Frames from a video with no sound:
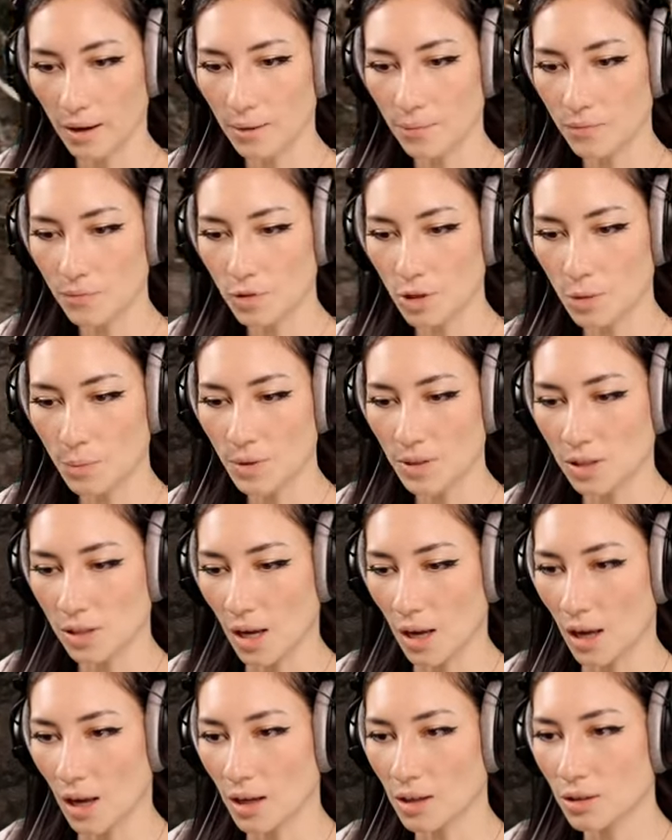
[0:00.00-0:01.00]
Don't be
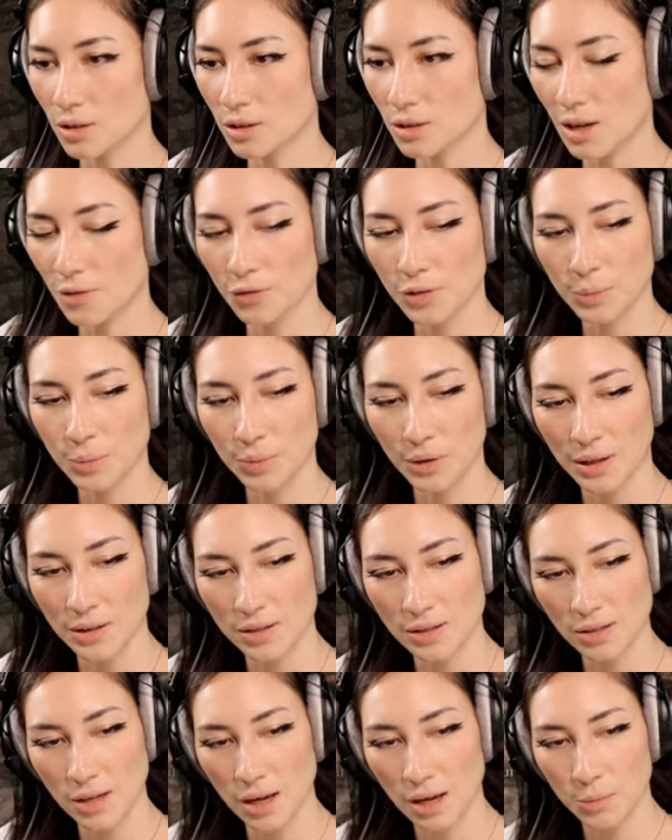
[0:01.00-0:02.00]
scared. You can definitely play this
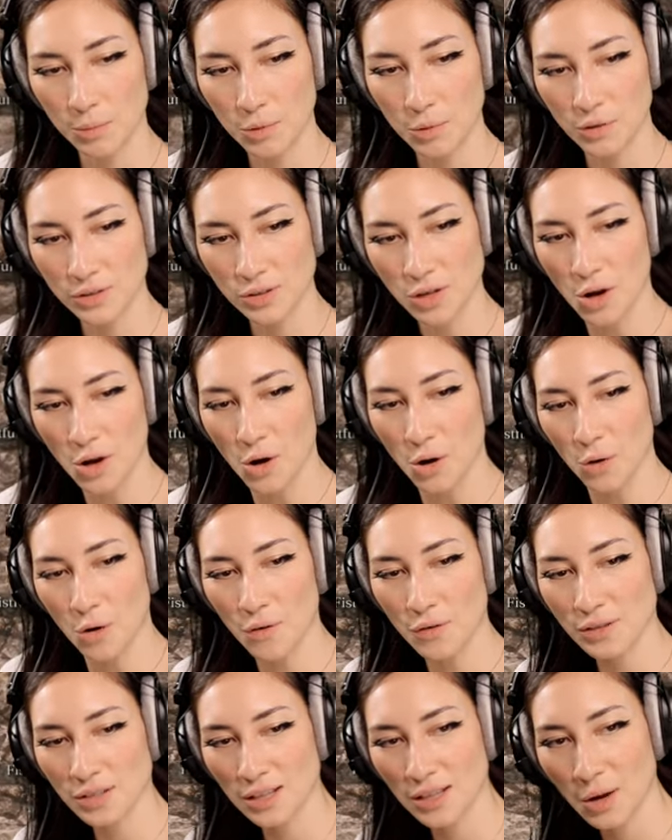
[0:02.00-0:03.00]
game. Whoever's, whoever
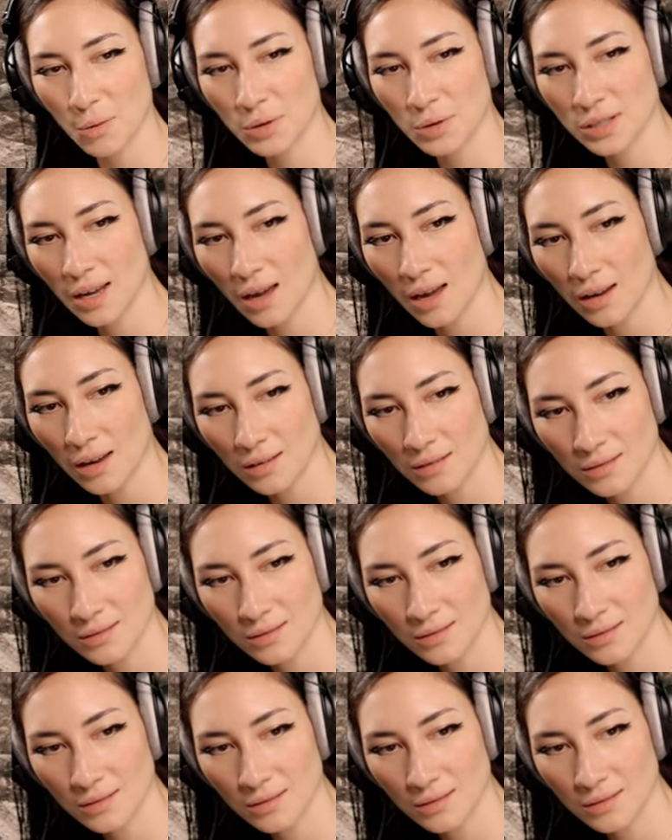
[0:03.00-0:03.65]
said they were scared.